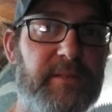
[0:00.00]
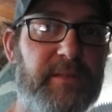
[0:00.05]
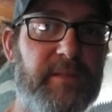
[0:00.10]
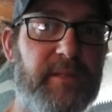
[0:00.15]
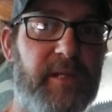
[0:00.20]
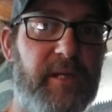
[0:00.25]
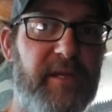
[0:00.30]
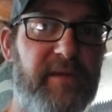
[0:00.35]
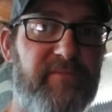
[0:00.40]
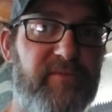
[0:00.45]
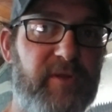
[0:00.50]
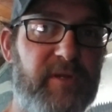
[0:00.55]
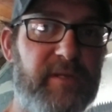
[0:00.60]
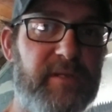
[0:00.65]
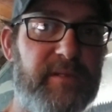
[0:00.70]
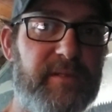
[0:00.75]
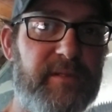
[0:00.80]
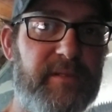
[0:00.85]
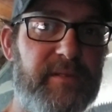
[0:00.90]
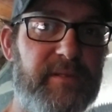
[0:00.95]
are different.
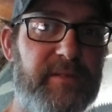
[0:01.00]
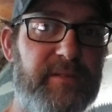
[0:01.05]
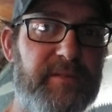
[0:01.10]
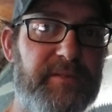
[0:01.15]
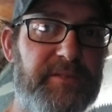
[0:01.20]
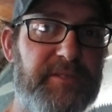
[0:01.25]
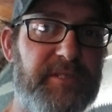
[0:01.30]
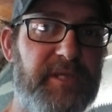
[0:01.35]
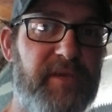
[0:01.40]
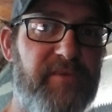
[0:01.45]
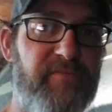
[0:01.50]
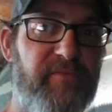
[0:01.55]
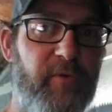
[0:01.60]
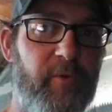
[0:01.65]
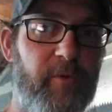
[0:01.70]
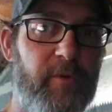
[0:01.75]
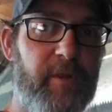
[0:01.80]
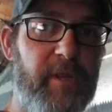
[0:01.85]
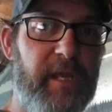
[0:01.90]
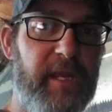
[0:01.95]

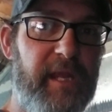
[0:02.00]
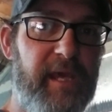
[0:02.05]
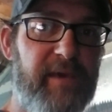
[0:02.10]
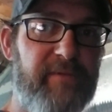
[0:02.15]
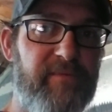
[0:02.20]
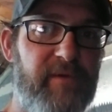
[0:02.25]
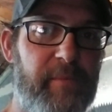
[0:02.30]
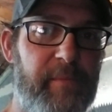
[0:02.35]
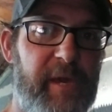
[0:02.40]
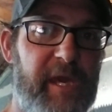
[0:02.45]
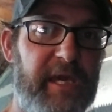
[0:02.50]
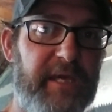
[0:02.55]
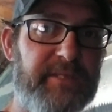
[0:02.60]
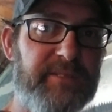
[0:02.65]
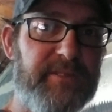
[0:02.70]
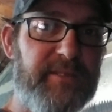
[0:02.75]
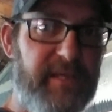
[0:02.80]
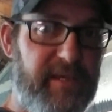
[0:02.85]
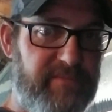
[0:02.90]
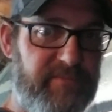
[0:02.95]
C4 and
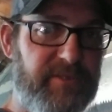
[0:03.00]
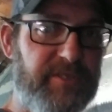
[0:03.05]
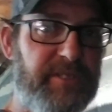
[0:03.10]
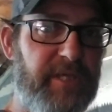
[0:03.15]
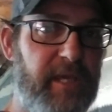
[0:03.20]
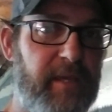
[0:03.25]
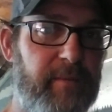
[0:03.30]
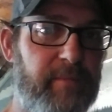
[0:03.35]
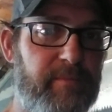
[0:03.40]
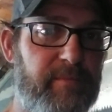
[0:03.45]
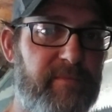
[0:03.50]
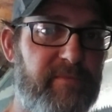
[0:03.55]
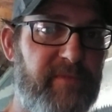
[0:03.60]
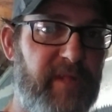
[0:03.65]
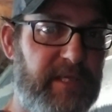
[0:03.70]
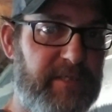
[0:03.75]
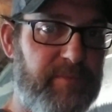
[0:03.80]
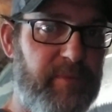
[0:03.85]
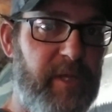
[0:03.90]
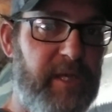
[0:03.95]
FMX have the same
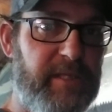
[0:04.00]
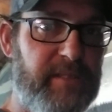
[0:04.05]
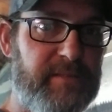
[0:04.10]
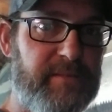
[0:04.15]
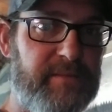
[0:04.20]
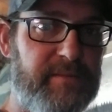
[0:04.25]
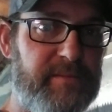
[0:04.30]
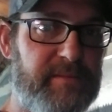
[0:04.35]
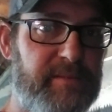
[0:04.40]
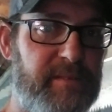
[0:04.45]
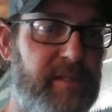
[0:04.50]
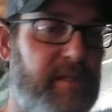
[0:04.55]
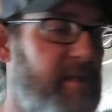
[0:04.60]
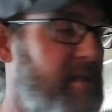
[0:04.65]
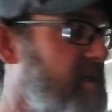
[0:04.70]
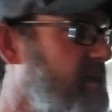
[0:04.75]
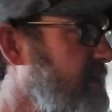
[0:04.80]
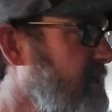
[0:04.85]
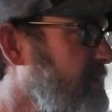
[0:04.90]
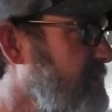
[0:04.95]
flex plate.
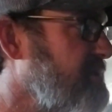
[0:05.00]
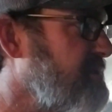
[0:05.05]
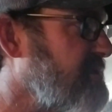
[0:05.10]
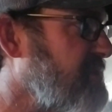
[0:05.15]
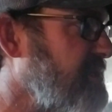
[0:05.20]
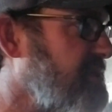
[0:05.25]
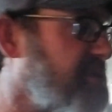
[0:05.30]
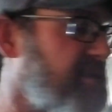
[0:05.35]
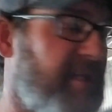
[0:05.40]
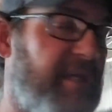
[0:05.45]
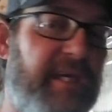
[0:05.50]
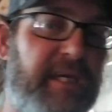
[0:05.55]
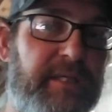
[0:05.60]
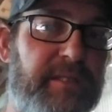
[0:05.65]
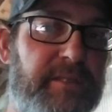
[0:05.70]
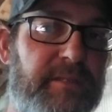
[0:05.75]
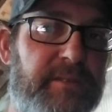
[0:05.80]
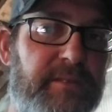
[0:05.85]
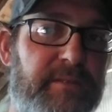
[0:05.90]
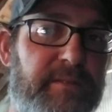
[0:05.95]

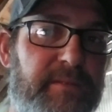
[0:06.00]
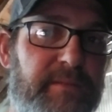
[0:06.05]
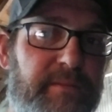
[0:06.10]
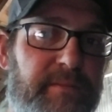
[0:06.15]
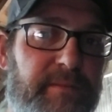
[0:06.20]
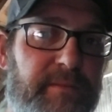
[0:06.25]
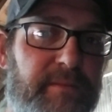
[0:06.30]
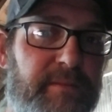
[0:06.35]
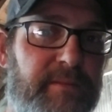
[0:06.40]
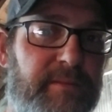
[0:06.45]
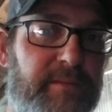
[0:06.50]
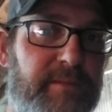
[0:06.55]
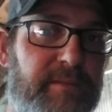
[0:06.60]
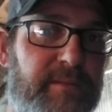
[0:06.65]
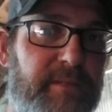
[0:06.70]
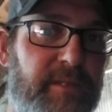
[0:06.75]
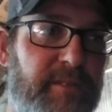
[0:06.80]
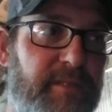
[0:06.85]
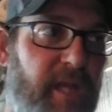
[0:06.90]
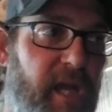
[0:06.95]
C6
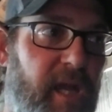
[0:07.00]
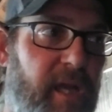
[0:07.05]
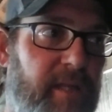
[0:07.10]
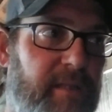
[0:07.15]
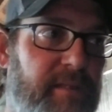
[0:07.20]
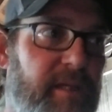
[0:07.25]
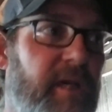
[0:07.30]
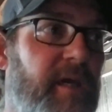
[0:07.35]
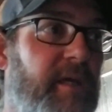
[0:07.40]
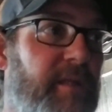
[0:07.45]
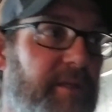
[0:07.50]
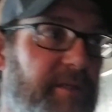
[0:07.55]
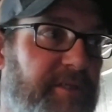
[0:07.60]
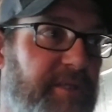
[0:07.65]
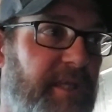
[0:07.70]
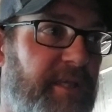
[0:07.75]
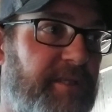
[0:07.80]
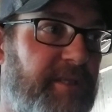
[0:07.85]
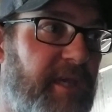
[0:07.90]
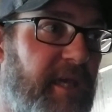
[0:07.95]
does not. The
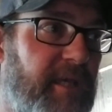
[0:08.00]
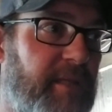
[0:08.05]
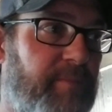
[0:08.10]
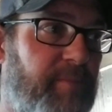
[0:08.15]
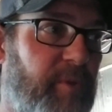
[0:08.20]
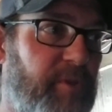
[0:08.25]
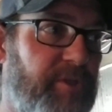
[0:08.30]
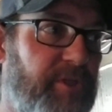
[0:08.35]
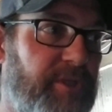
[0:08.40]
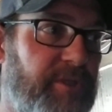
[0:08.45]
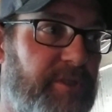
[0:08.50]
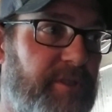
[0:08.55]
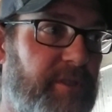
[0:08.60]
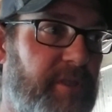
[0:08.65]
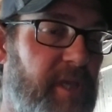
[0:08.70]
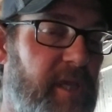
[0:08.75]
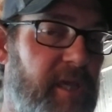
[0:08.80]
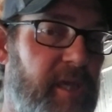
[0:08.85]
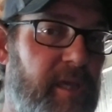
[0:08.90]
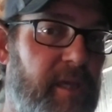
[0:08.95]
C6 pushes
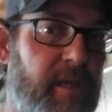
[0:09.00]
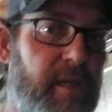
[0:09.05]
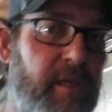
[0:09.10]
the